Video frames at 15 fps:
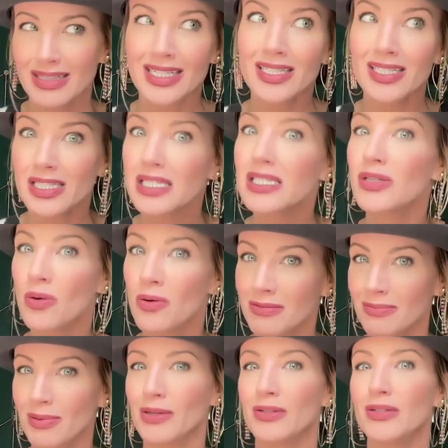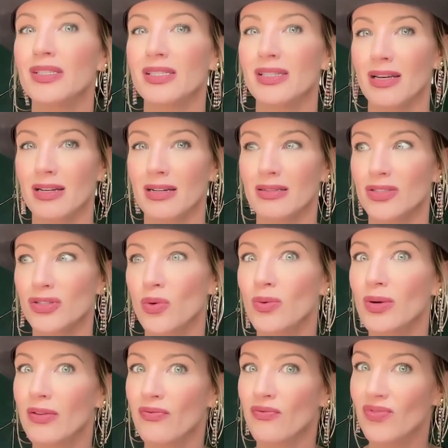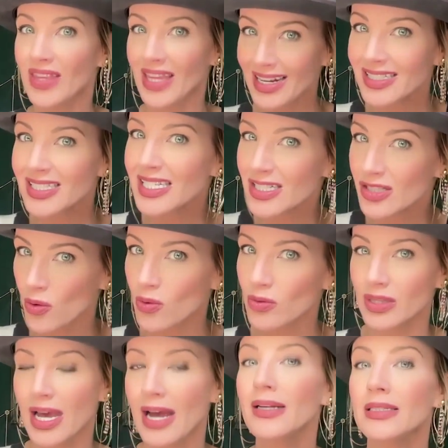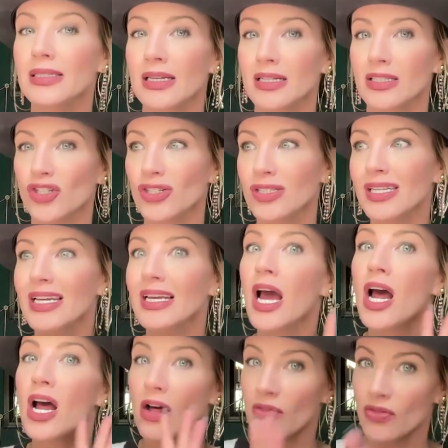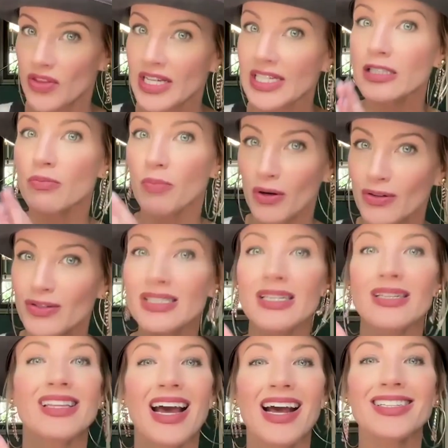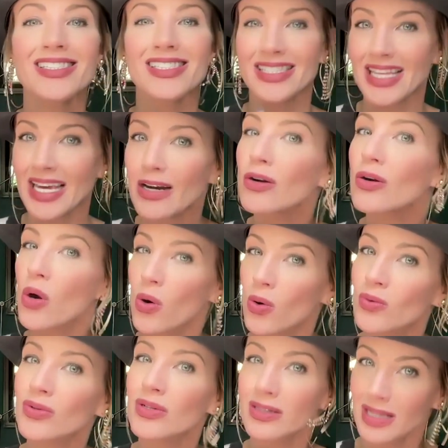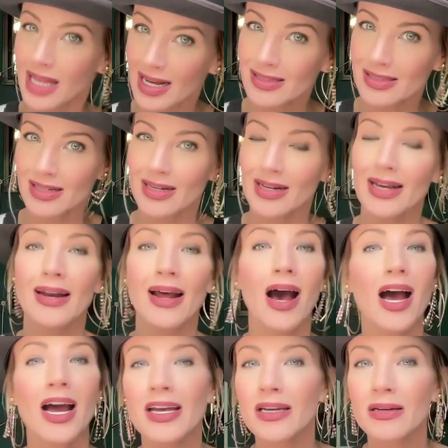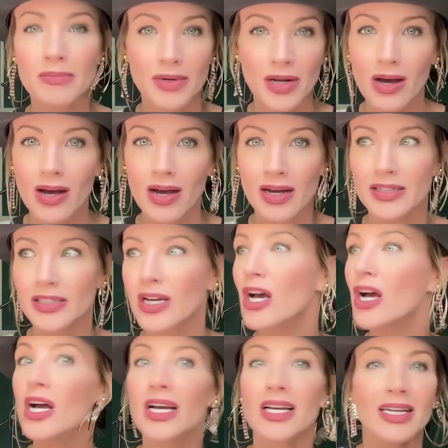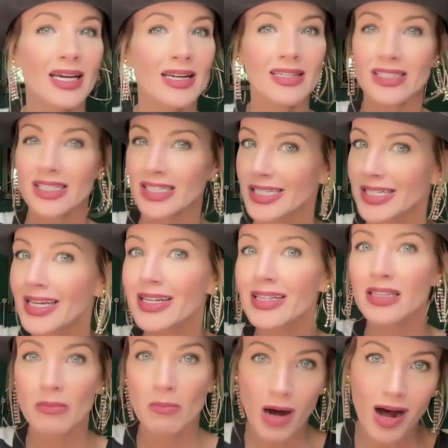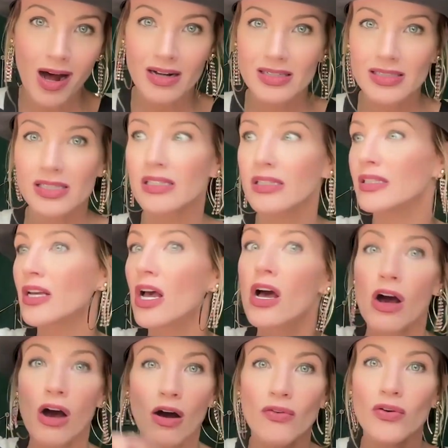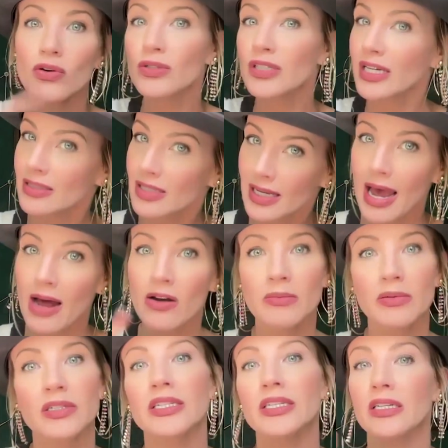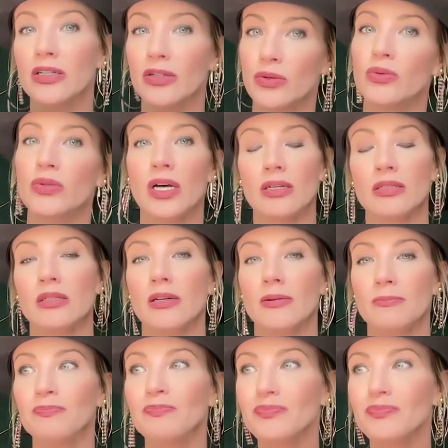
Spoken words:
he's his own person. So if that's his own lesson, just like this person, that's their own lesson. And I am not getting to tick the boxes of who takes accountability and who doesn't,